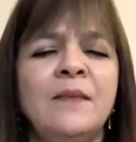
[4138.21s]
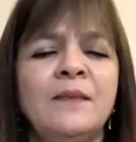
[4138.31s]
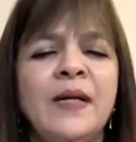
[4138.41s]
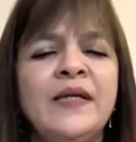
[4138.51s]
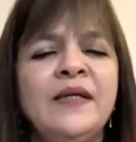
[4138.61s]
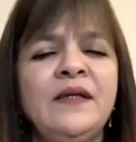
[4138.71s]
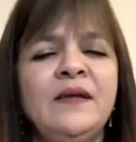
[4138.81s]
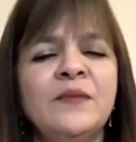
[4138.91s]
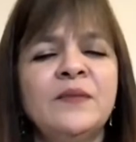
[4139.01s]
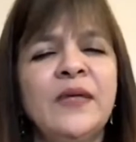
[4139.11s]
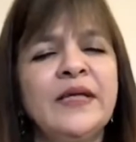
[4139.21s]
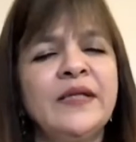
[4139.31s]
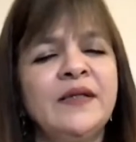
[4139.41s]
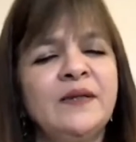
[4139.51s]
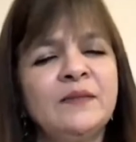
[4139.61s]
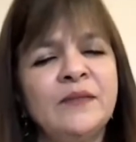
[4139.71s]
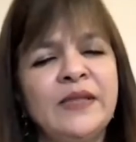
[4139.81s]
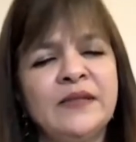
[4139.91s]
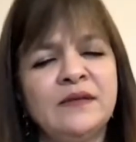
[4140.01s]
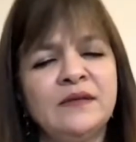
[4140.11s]
Money, money,
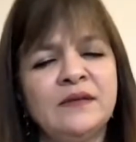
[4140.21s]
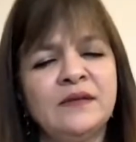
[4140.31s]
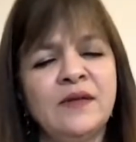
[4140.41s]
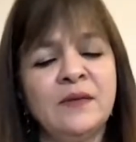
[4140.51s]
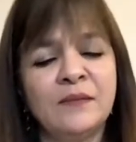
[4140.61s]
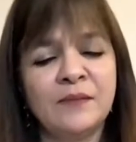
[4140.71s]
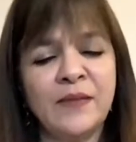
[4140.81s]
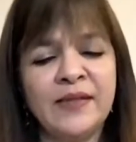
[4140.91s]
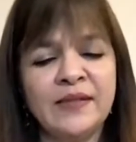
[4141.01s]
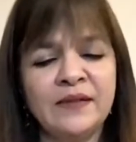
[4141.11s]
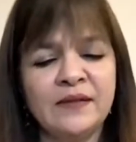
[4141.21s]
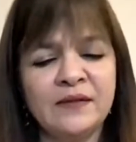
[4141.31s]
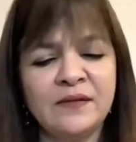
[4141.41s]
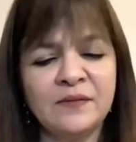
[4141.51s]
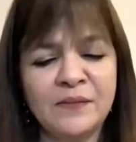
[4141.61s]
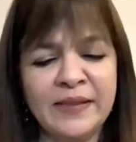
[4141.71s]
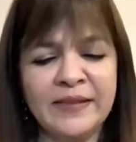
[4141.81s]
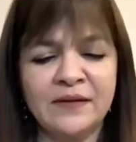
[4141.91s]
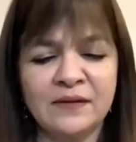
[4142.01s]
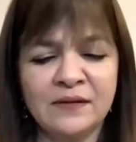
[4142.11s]
money. Money, money.